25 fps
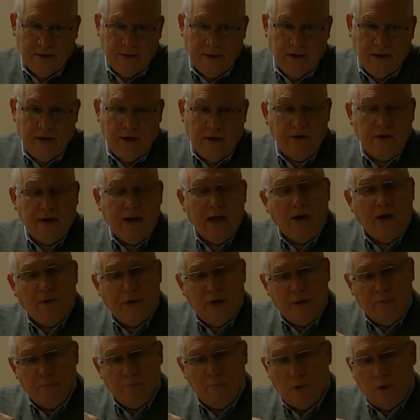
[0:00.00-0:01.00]
they're now
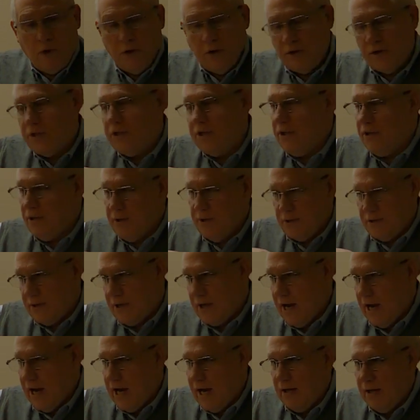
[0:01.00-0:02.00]
immersed in the
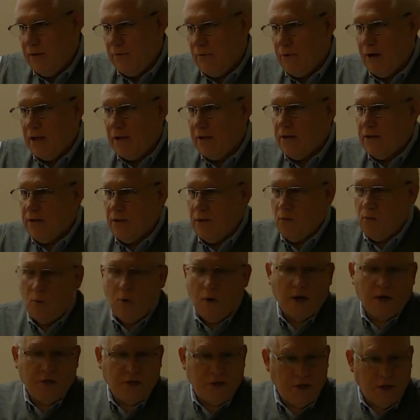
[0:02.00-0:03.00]
scan rather than
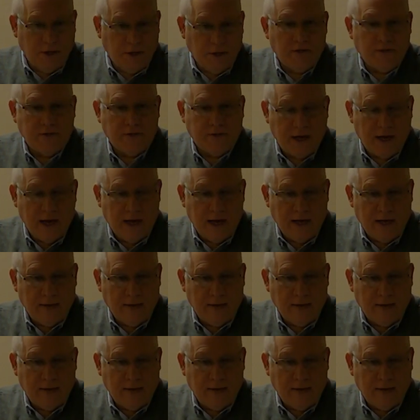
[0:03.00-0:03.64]
watching the scan.